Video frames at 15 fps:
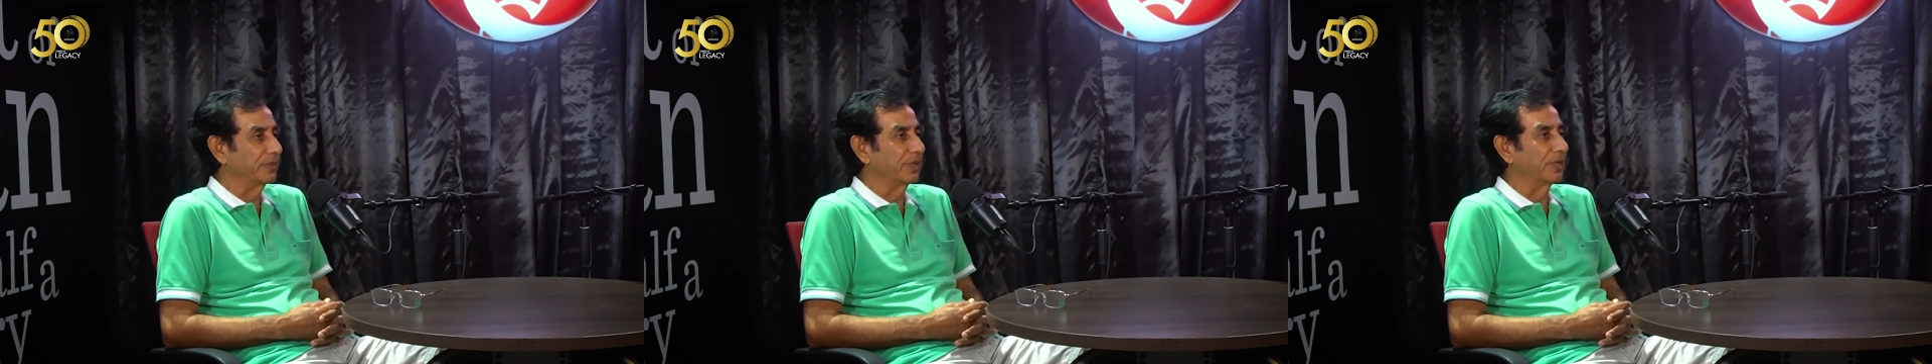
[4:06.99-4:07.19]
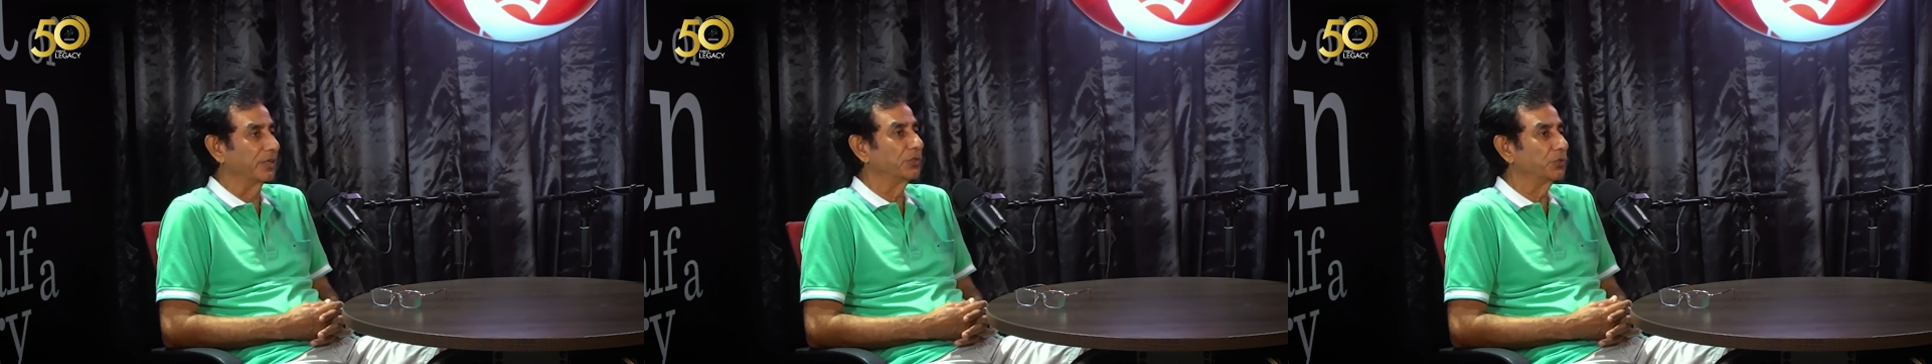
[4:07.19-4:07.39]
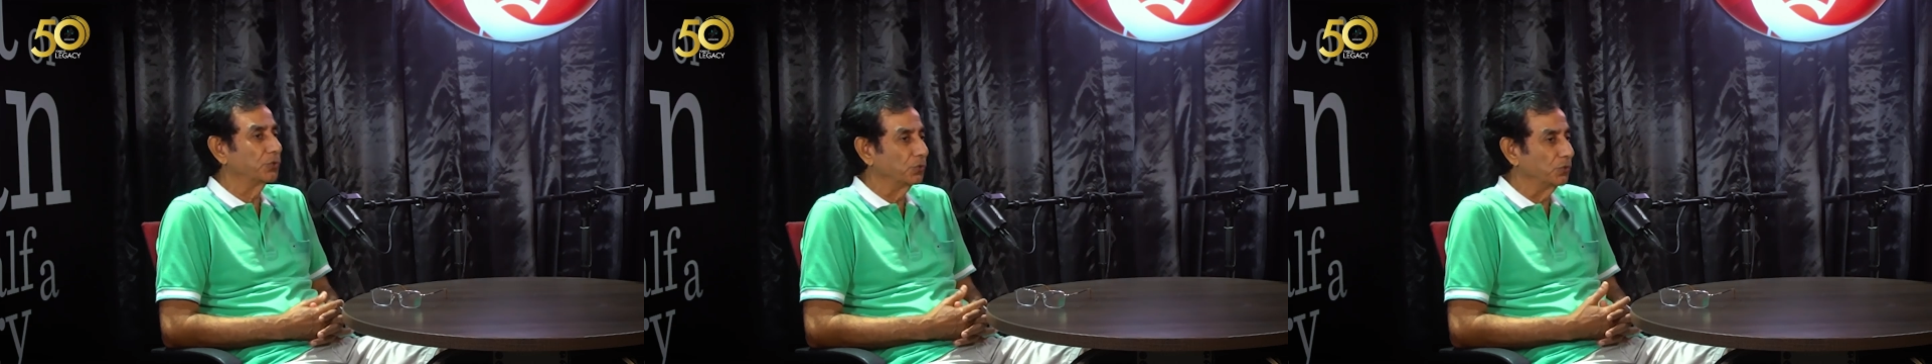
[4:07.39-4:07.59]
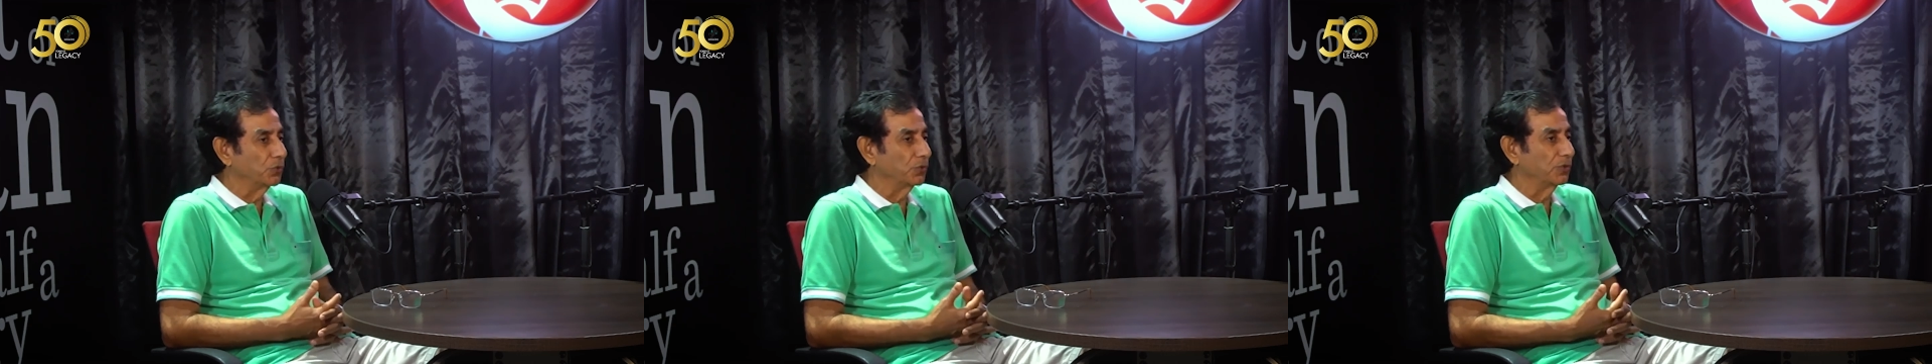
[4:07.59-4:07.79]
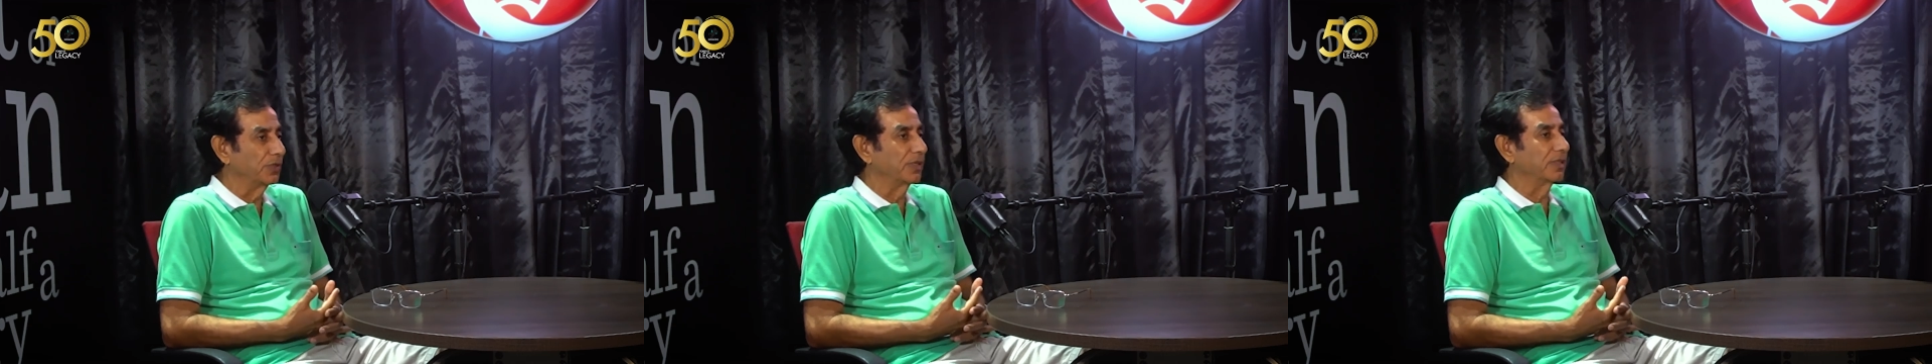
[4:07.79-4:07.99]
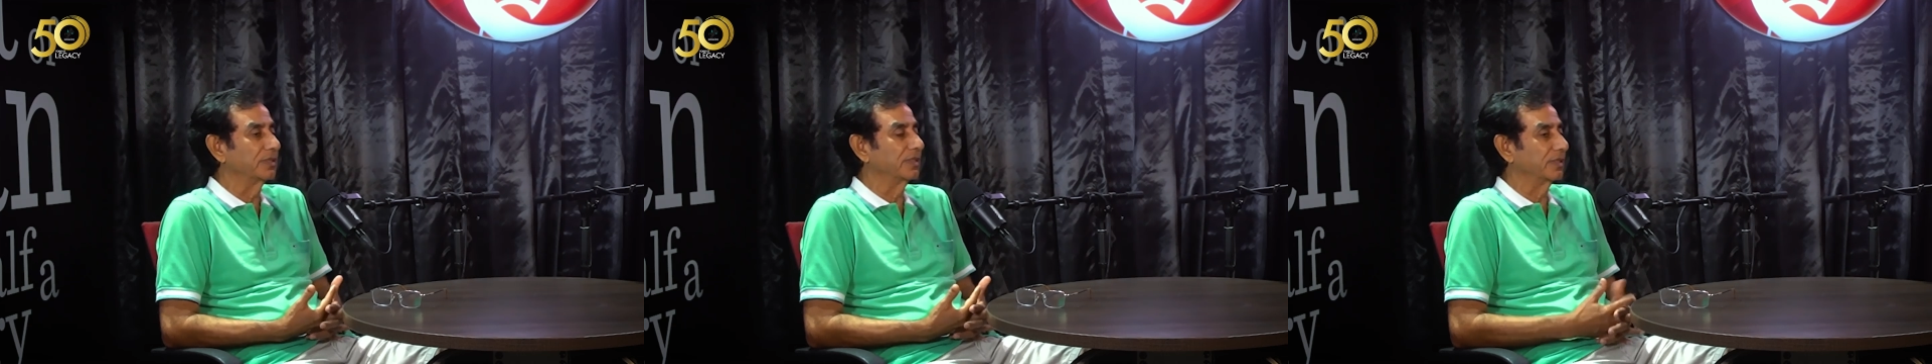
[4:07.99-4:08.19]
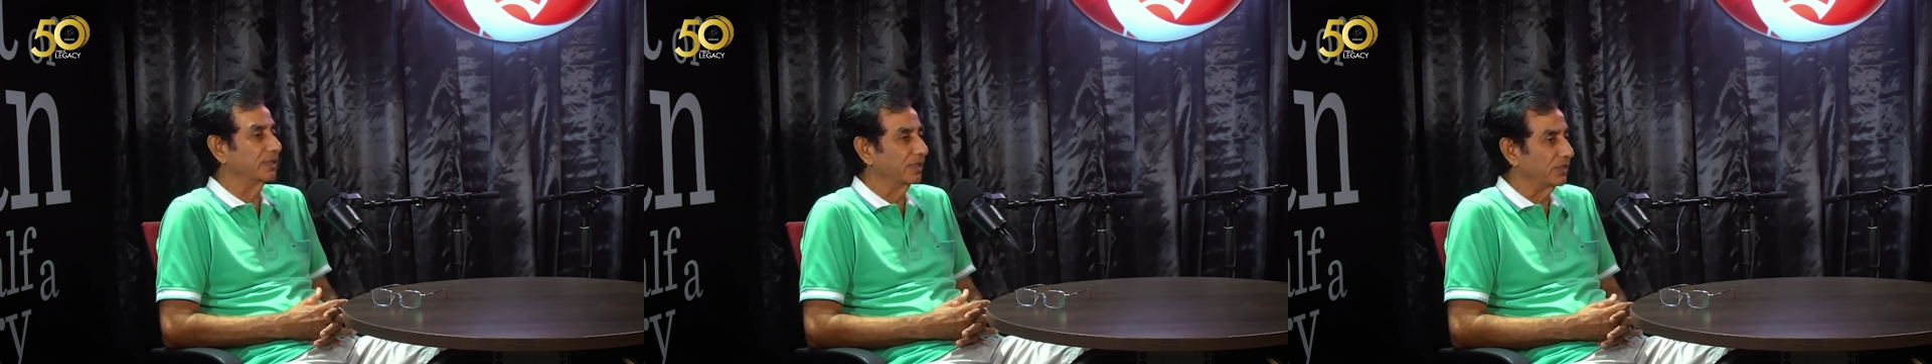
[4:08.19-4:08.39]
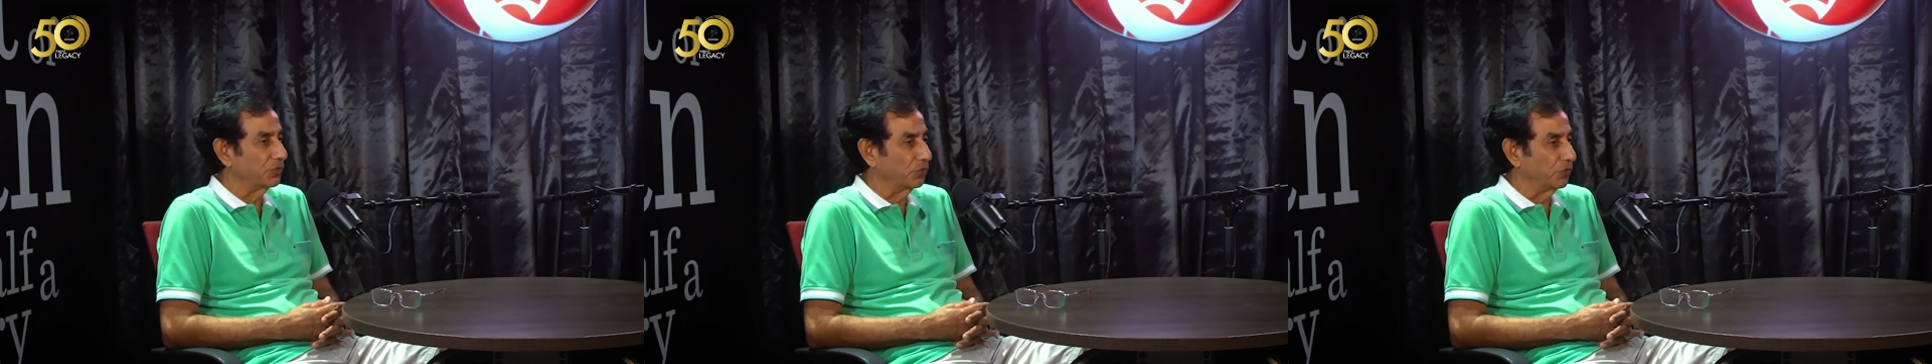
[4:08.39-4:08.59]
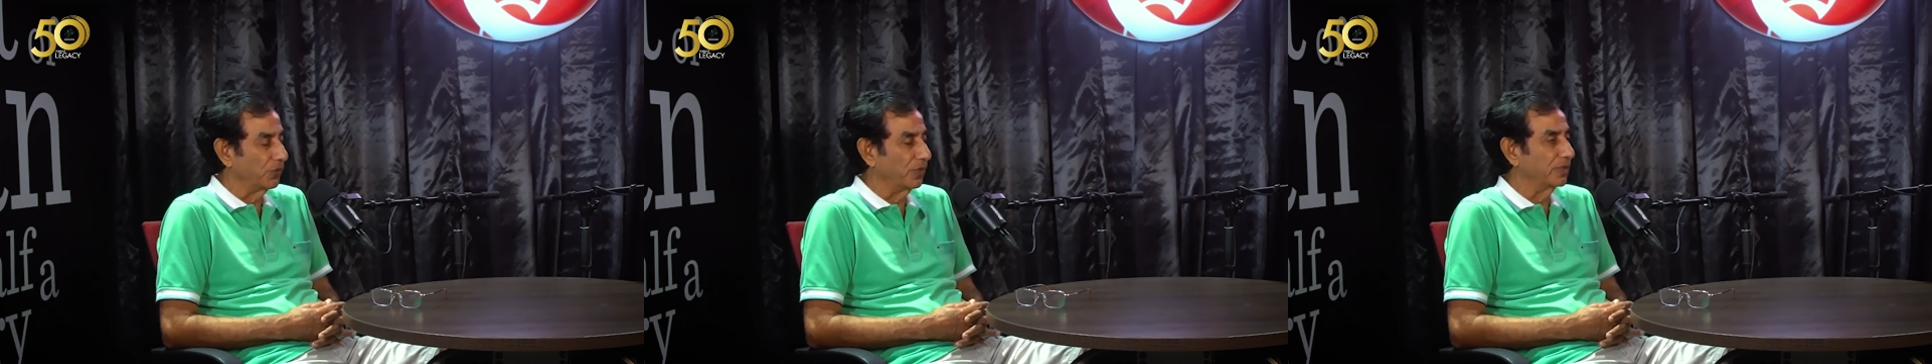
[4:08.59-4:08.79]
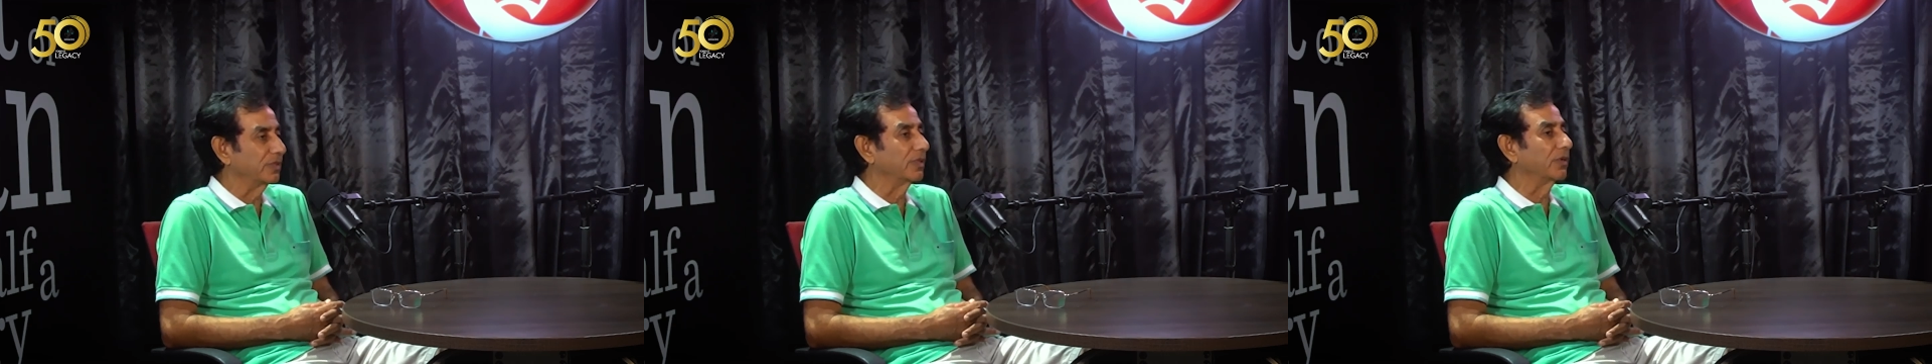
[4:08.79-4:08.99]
their issues, their success stories